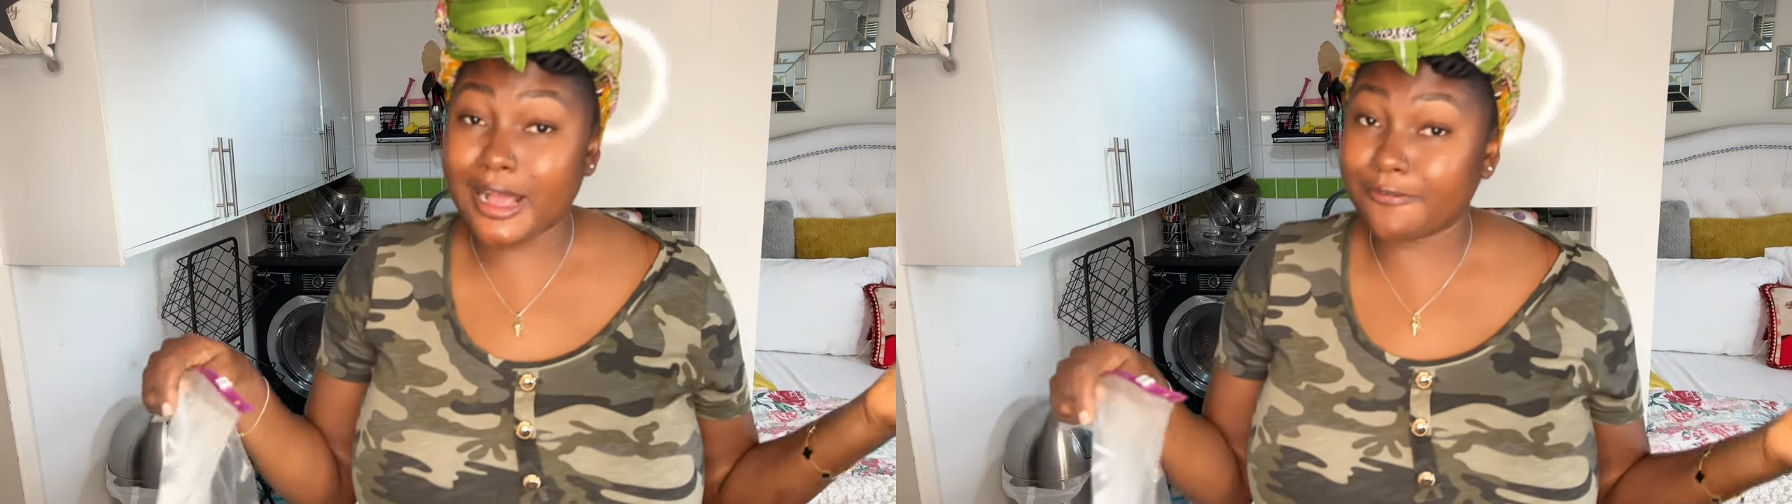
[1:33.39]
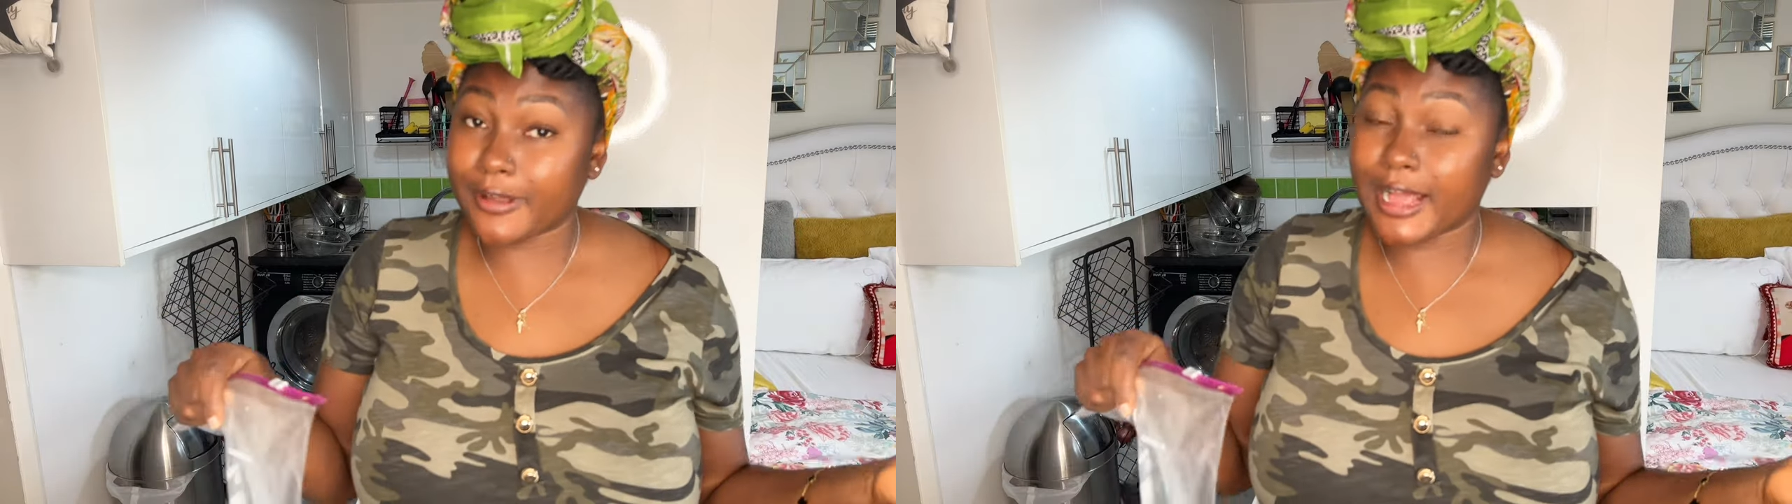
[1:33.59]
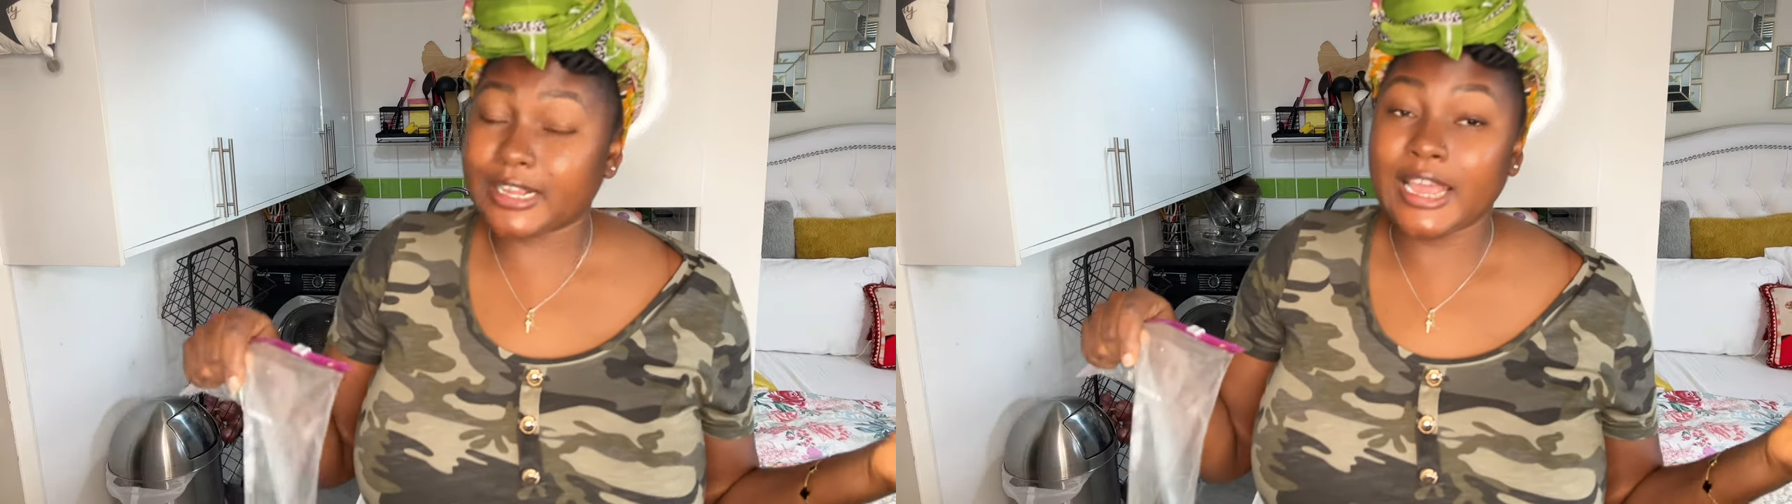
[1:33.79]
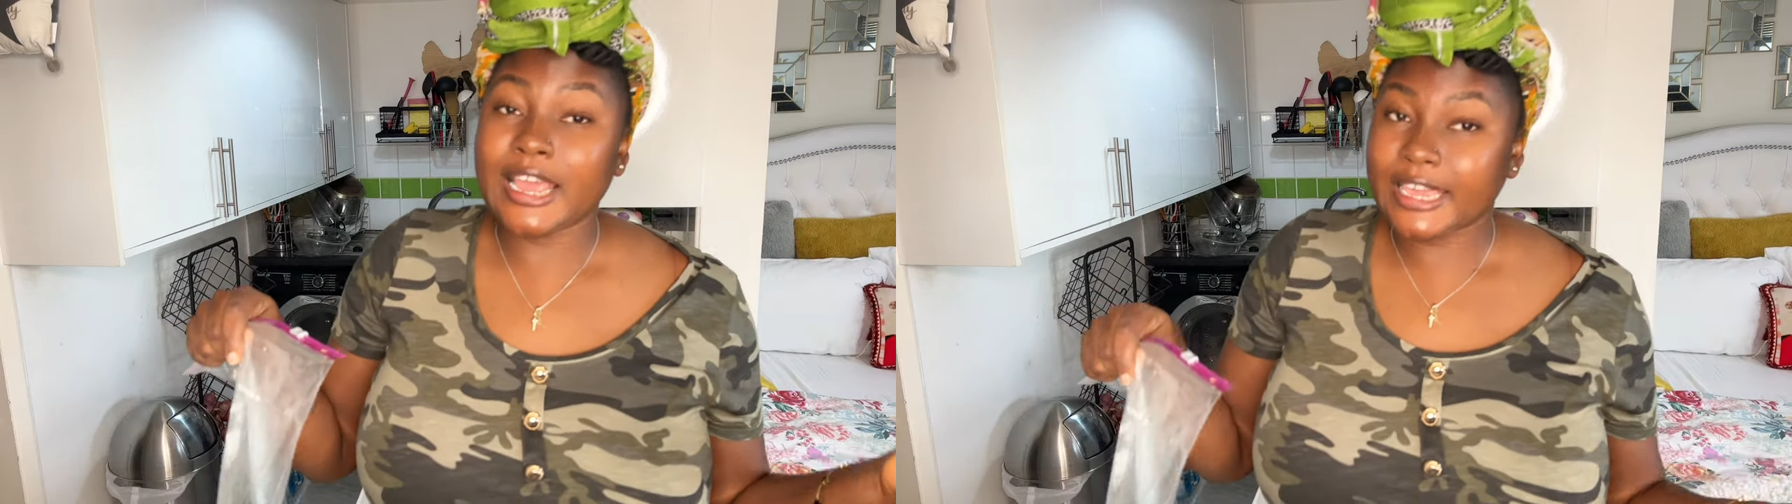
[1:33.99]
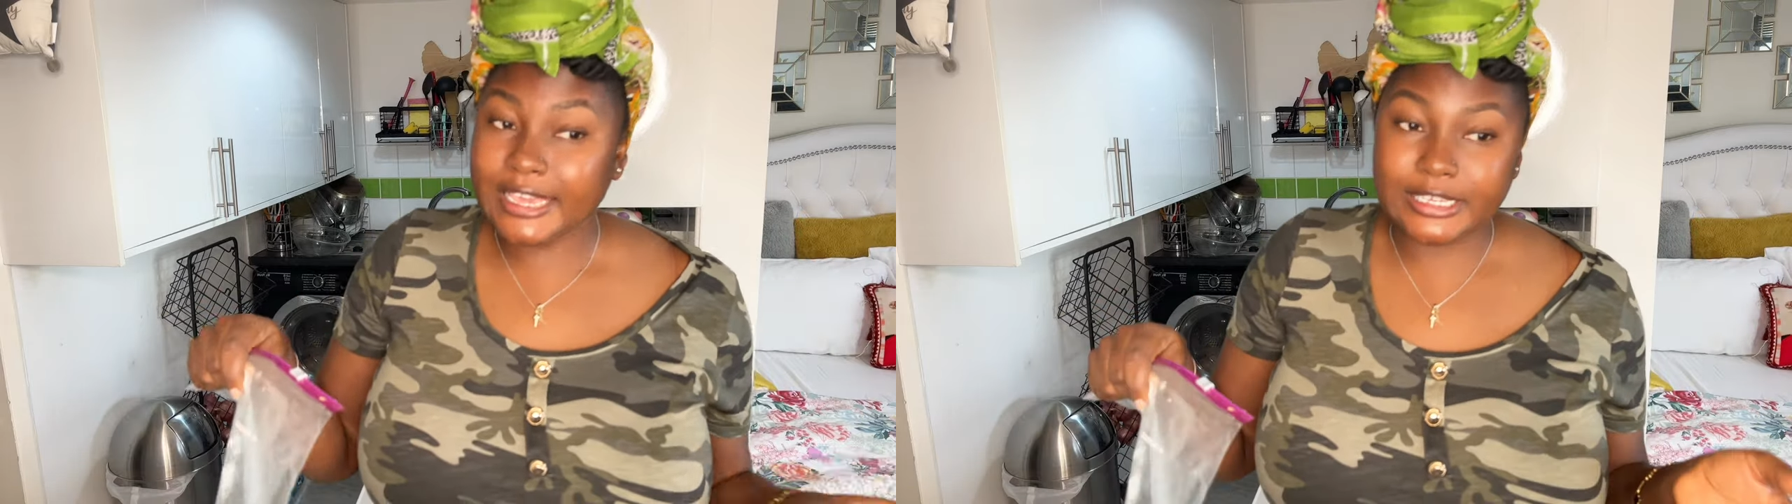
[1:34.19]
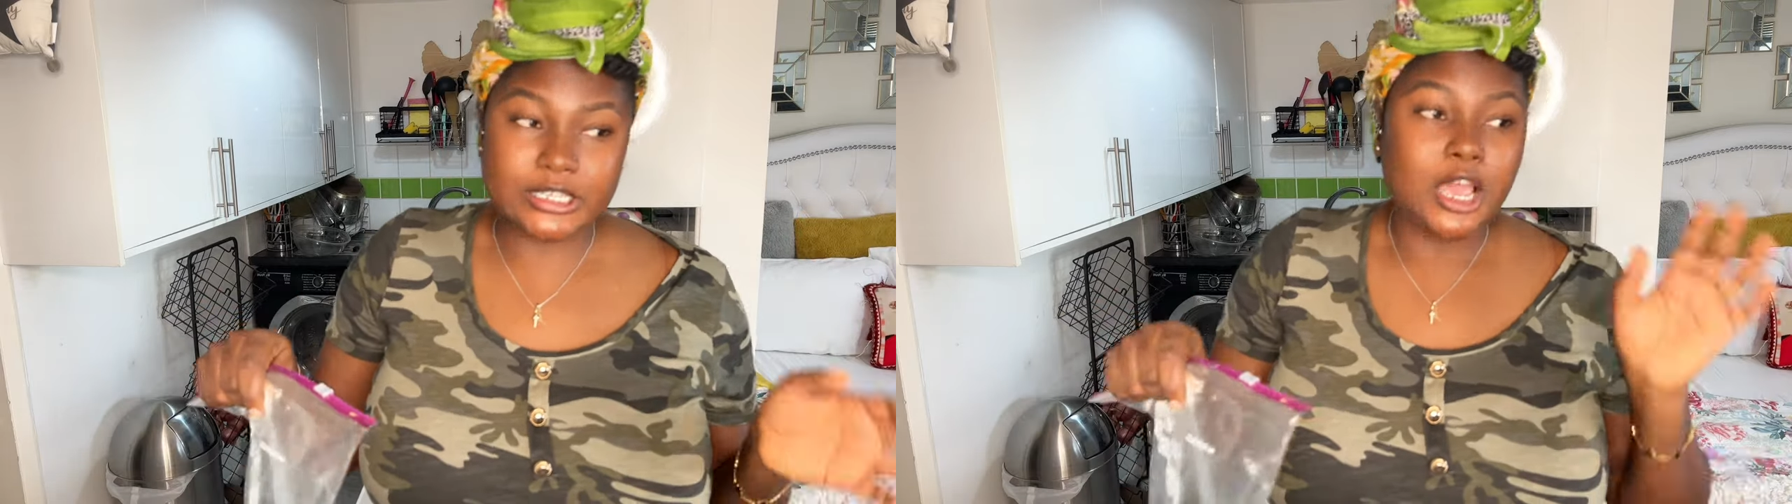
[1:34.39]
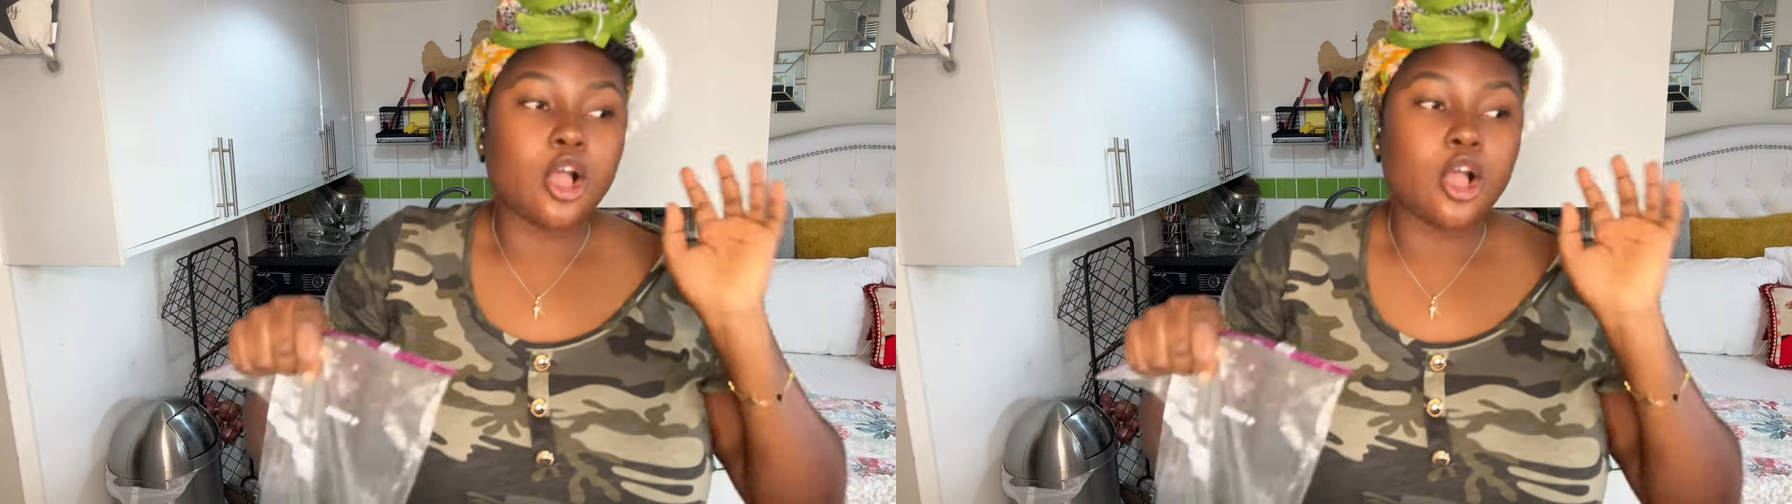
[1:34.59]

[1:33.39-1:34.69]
Afang is.